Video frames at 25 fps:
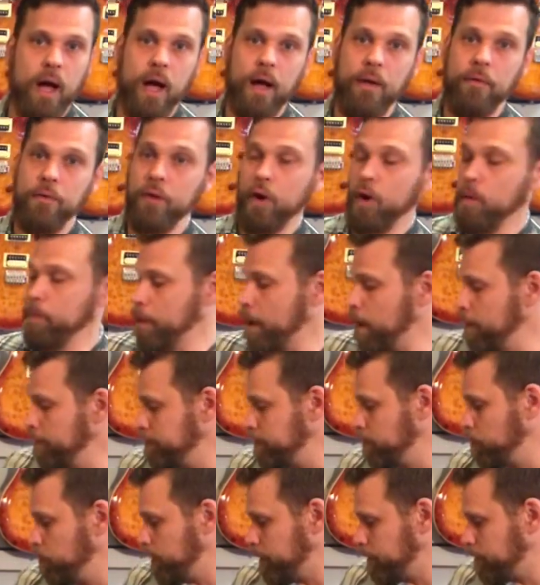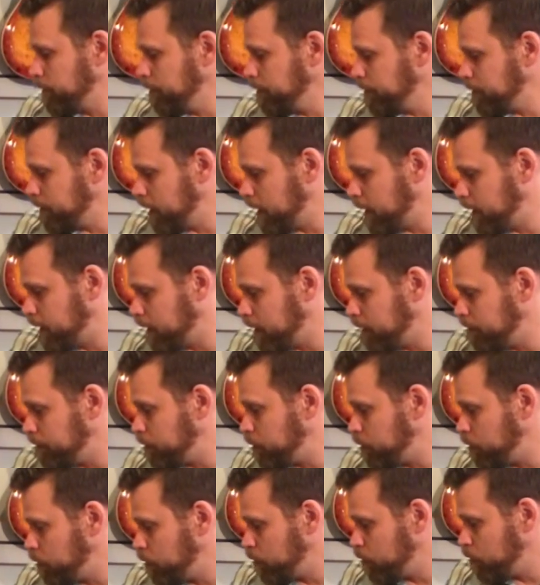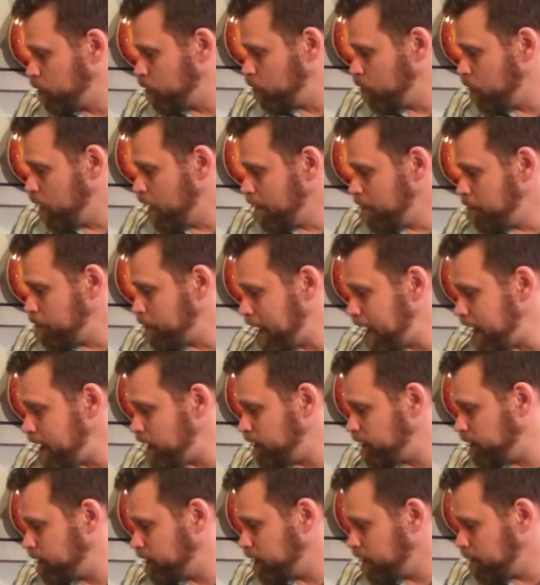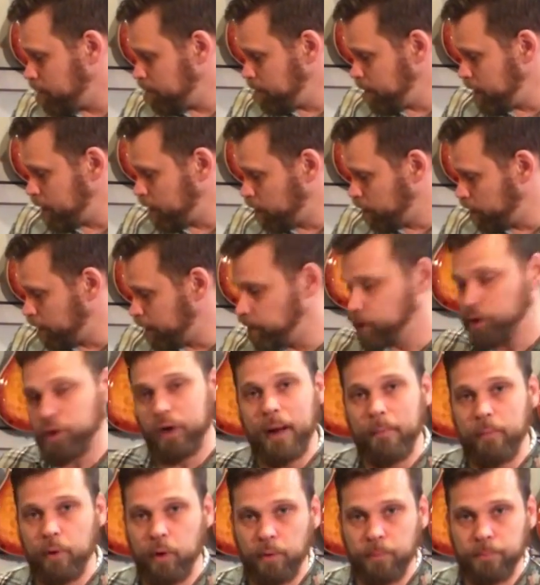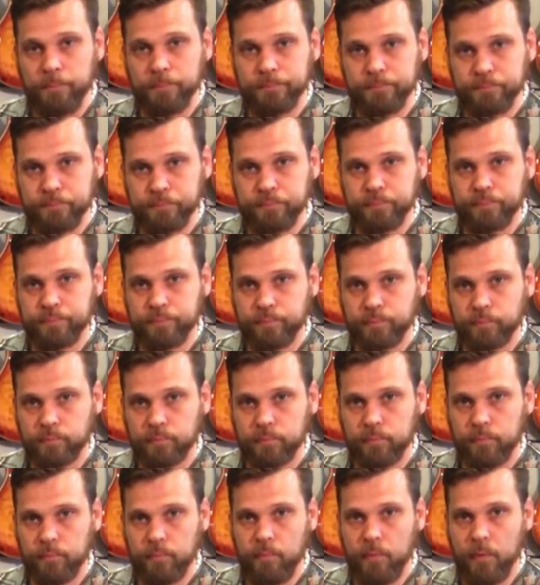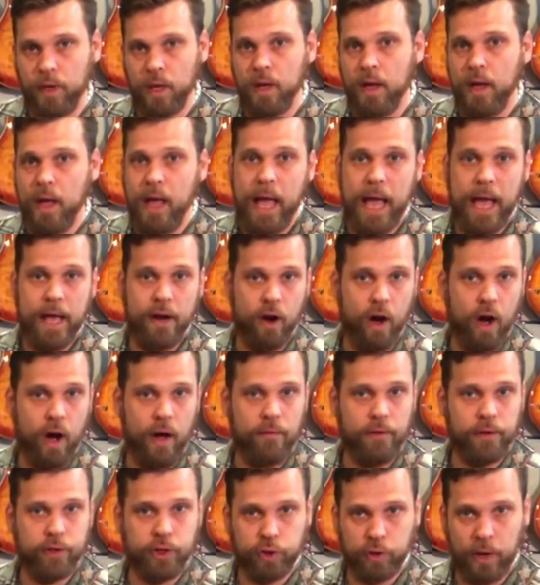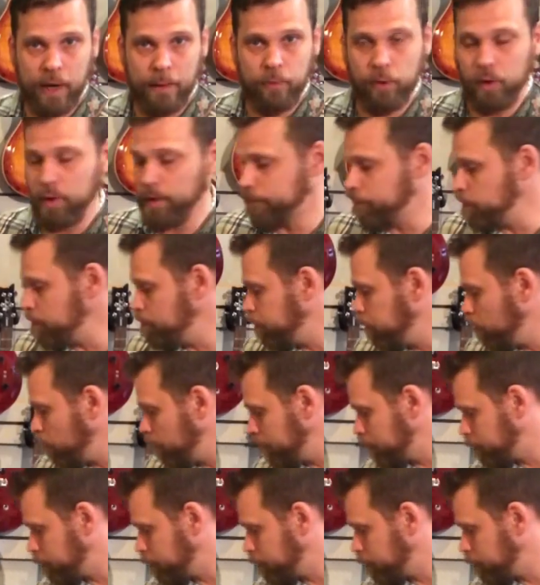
No bells and whistles. It gives you bass, middle, and treble. And on the treble, if you pull the